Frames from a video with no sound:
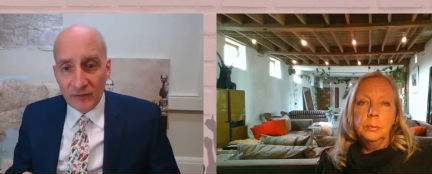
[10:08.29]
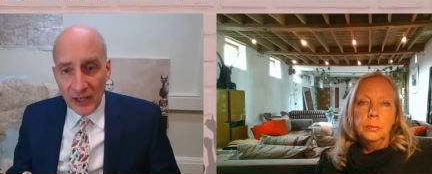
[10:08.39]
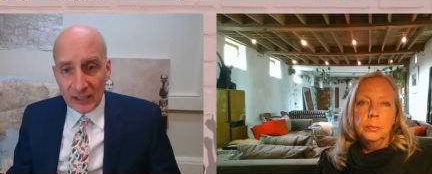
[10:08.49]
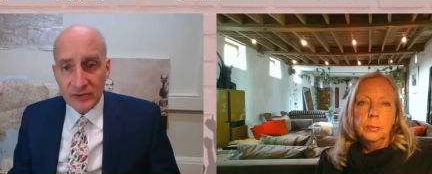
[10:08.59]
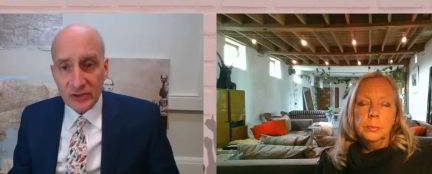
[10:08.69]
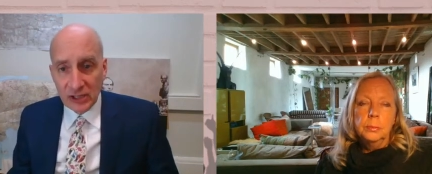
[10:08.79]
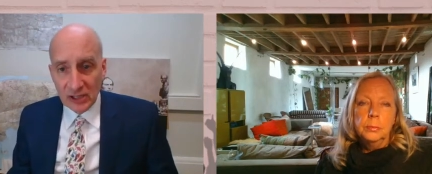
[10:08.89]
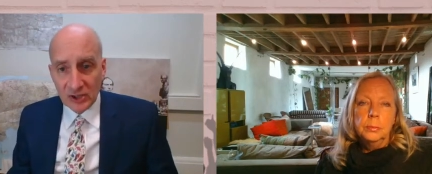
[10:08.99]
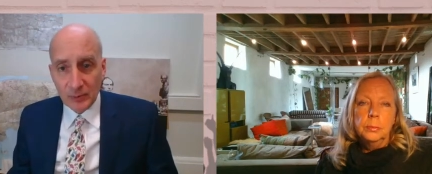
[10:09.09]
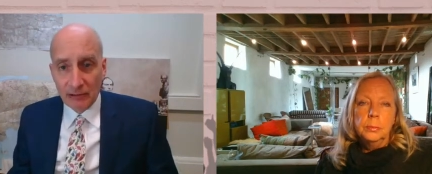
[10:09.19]

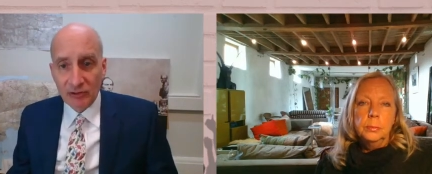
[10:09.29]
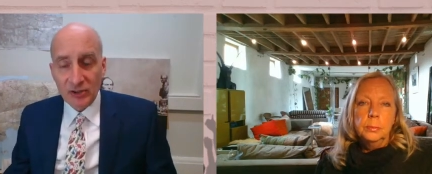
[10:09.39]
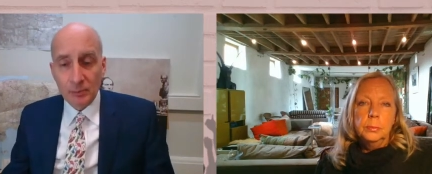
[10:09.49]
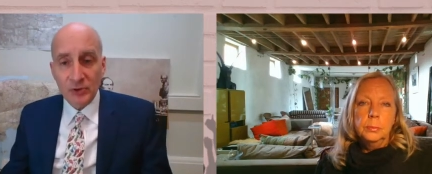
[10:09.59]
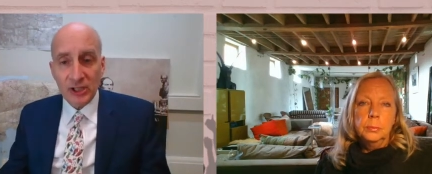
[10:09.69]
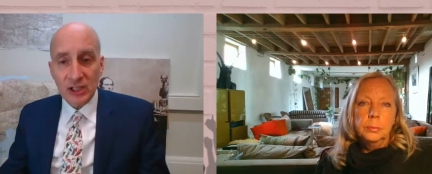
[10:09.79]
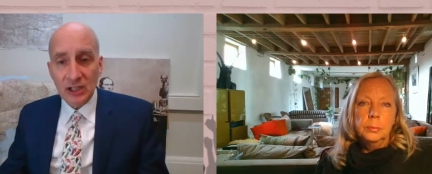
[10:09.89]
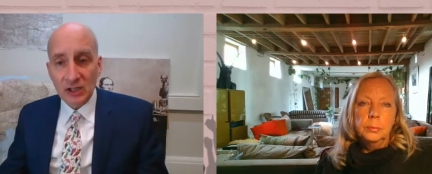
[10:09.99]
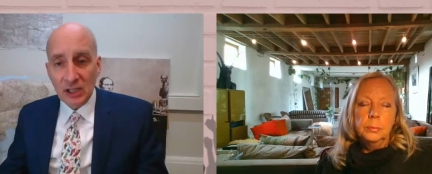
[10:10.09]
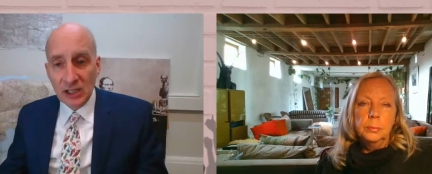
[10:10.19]
Speaker 1: vaccine experience, and in
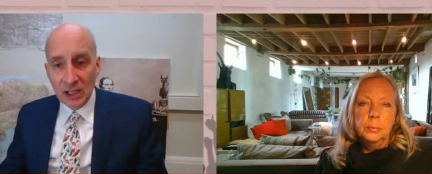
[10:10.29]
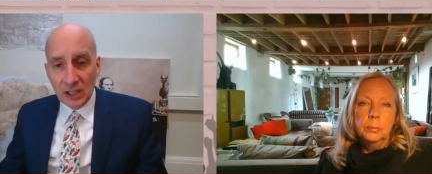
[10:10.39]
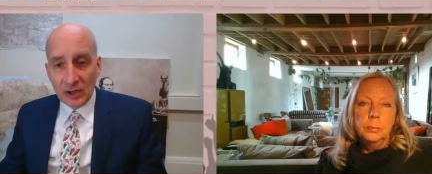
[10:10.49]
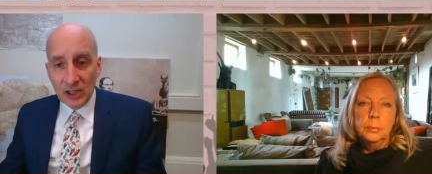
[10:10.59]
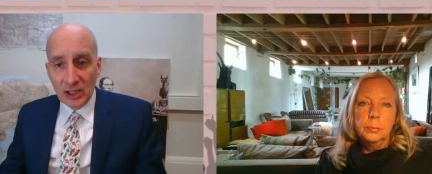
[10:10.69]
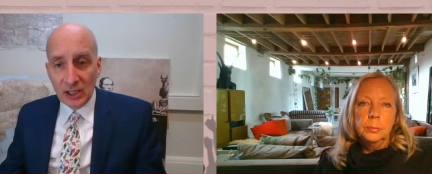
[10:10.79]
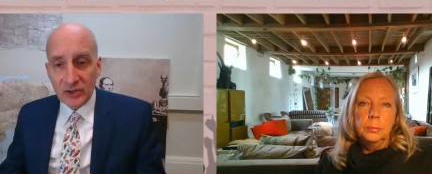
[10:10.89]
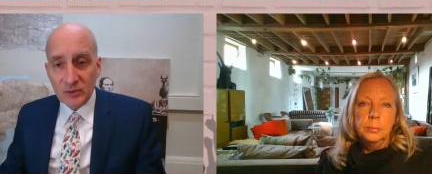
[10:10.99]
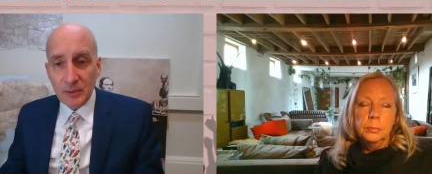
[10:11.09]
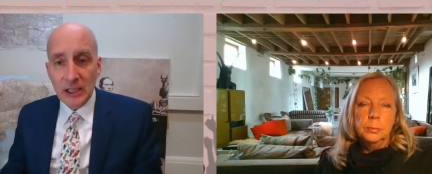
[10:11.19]
particular the the uh,
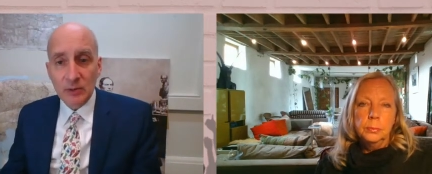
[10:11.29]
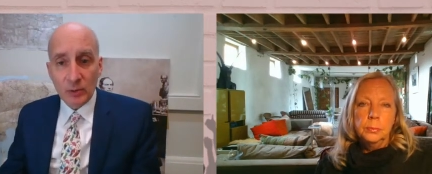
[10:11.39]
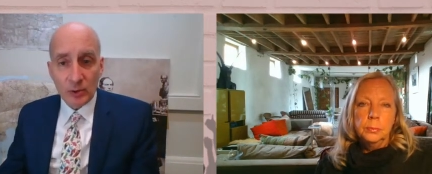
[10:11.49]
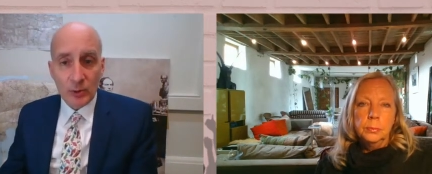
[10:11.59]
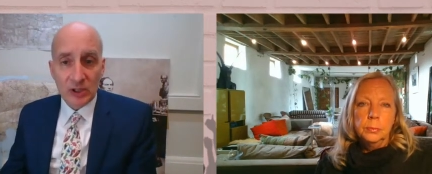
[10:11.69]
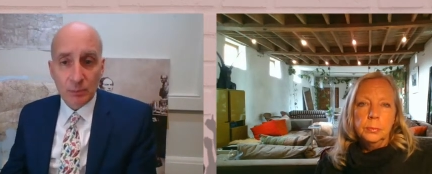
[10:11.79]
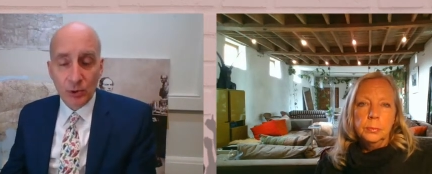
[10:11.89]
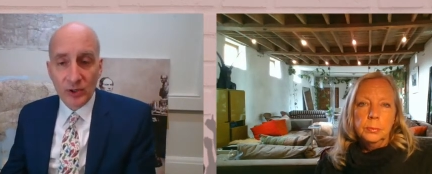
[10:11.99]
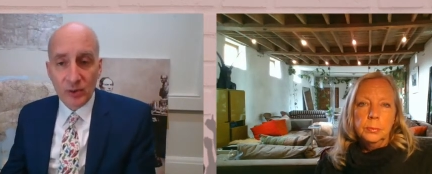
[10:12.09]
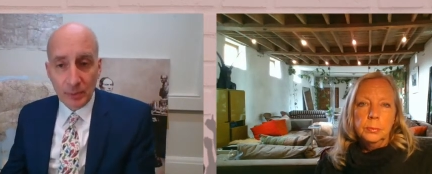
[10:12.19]
speed with which we
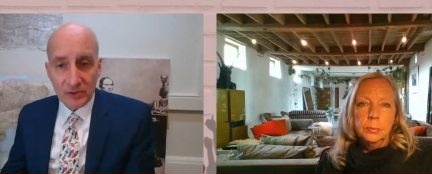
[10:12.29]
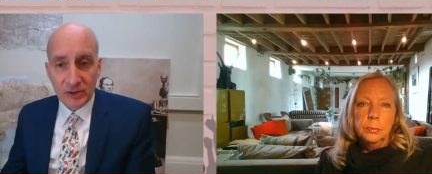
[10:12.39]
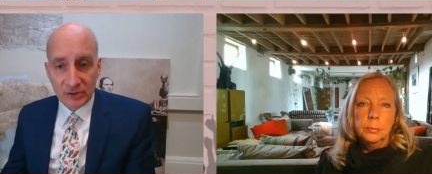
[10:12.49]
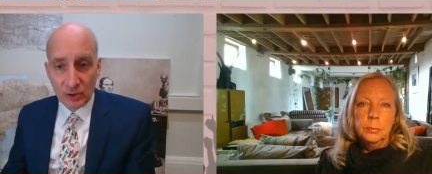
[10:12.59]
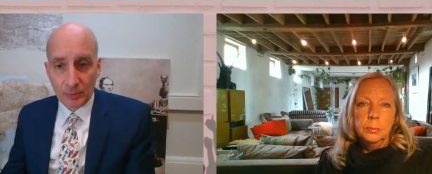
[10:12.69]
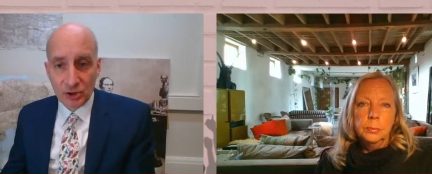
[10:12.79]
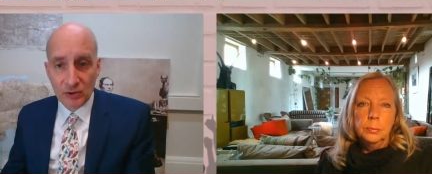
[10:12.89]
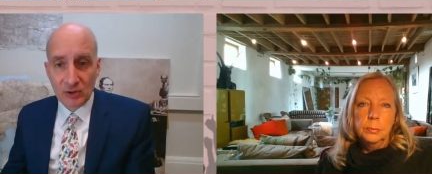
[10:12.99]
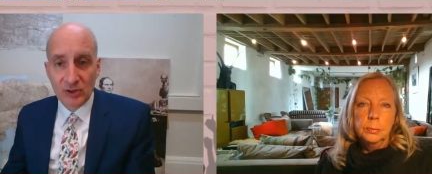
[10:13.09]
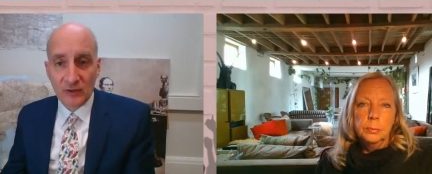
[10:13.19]
deployed the business
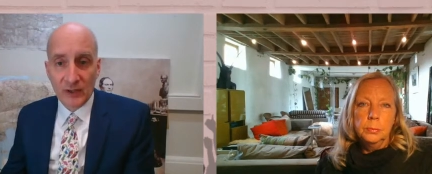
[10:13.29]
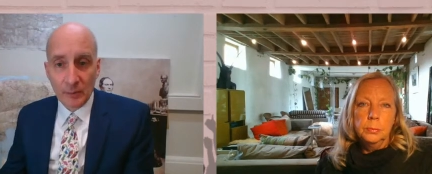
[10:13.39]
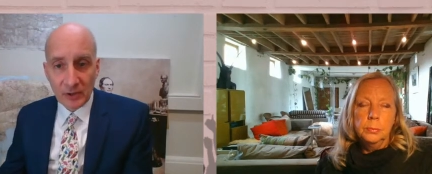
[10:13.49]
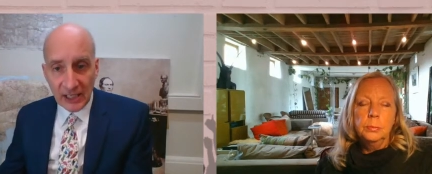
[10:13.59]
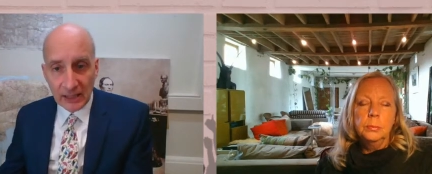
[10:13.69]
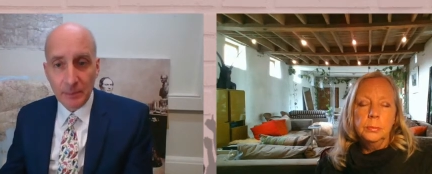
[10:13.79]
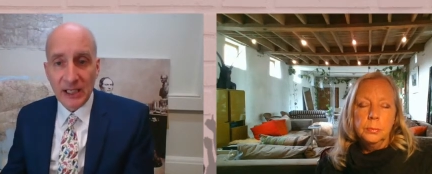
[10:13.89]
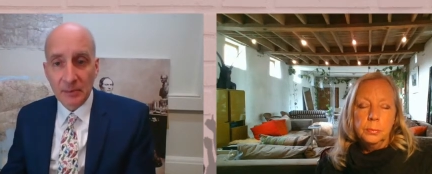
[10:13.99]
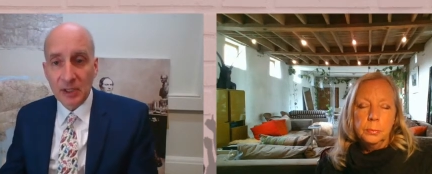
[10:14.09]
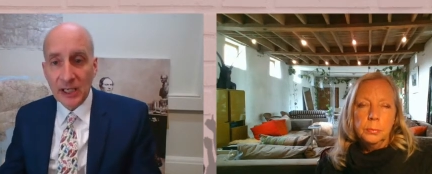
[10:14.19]
opportunity of it, with Kate
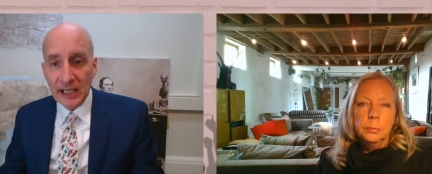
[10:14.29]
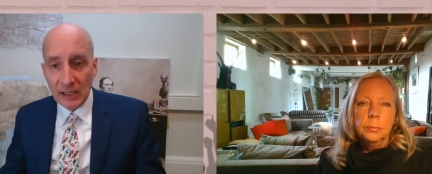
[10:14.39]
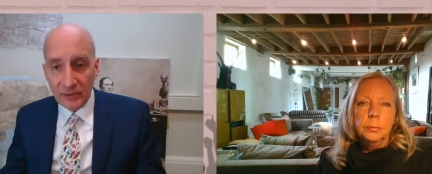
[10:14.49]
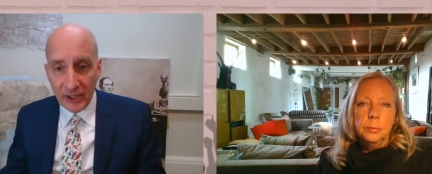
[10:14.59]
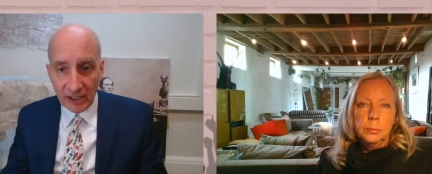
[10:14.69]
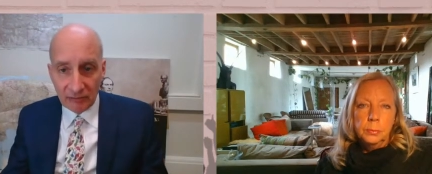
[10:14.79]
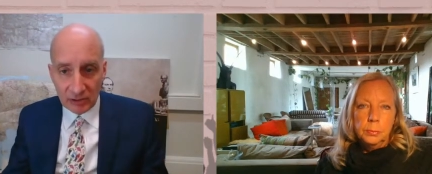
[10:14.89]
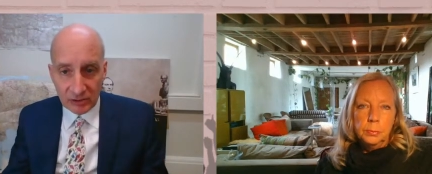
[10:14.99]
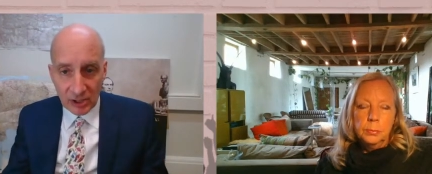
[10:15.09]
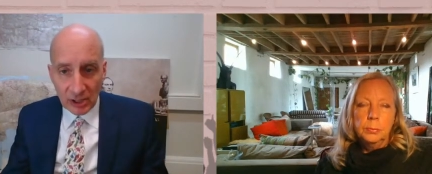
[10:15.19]
Bingham going out there
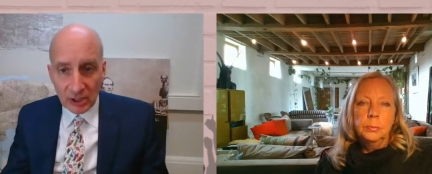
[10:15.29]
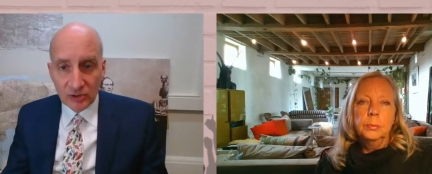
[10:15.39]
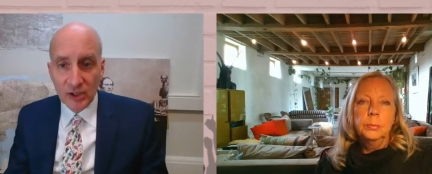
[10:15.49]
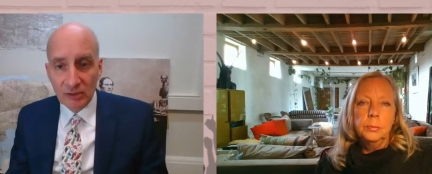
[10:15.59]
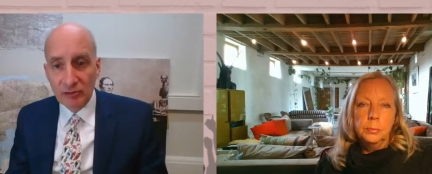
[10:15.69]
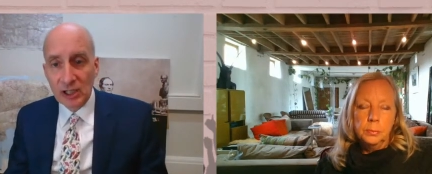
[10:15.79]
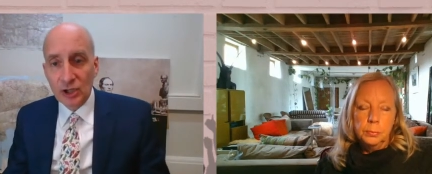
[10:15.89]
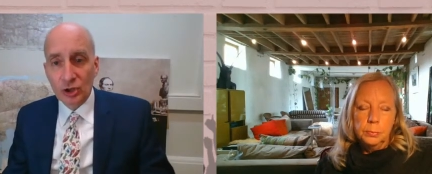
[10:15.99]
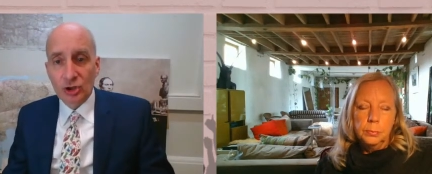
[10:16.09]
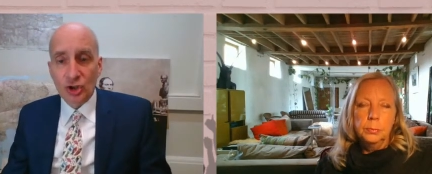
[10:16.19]
and doing a
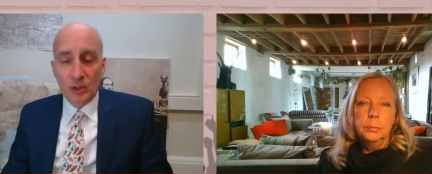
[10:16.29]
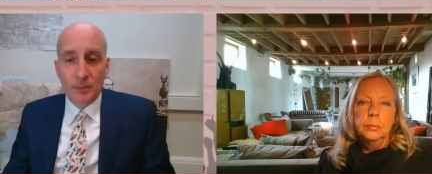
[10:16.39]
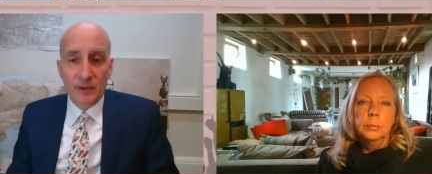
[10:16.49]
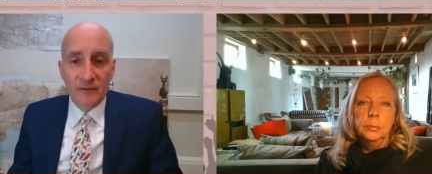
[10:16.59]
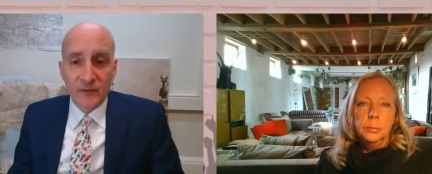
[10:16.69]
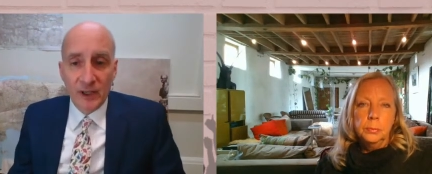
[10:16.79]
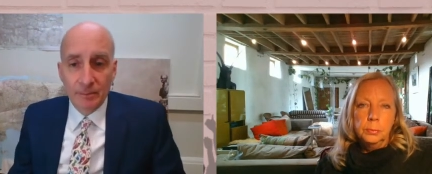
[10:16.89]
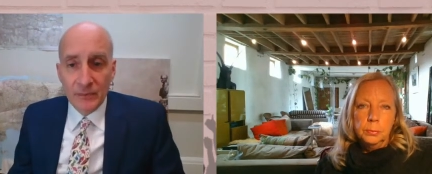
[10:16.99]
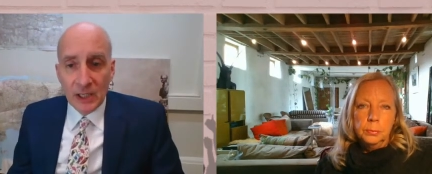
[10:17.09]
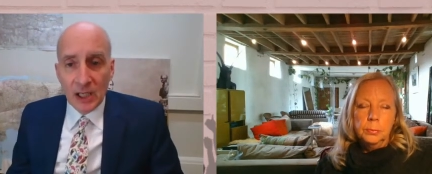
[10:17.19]
really good job of
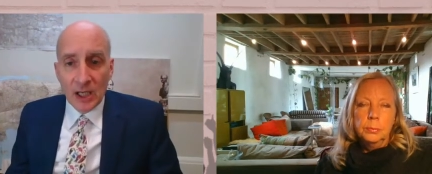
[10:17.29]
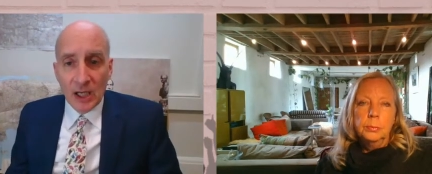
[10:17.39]
um,